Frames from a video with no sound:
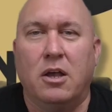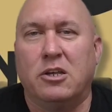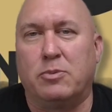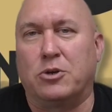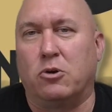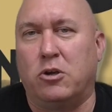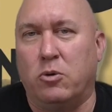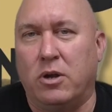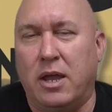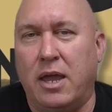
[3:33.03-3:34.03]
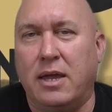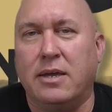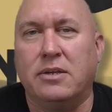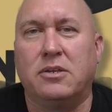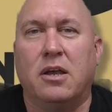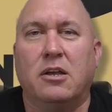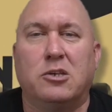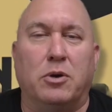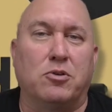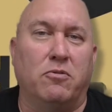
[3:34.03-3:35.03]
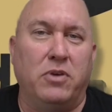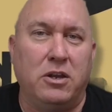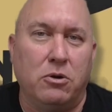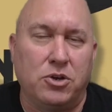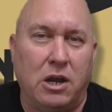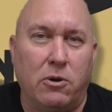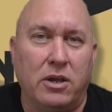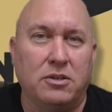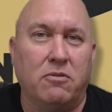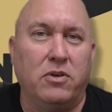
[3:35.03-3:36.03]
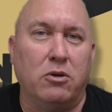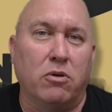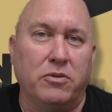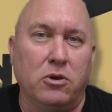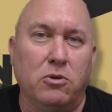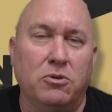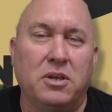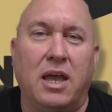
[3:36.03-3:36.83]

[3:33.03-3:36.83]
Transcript: special Q&As, special video sharings, video reviews,